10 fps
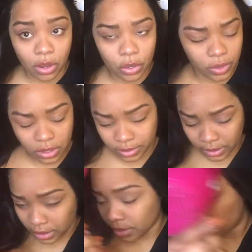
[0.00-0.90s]
So
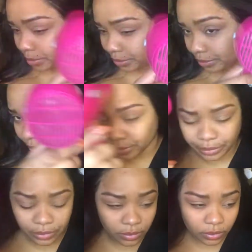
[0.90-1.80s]
now what I'm going to
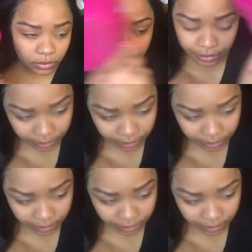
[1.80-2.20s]
do is just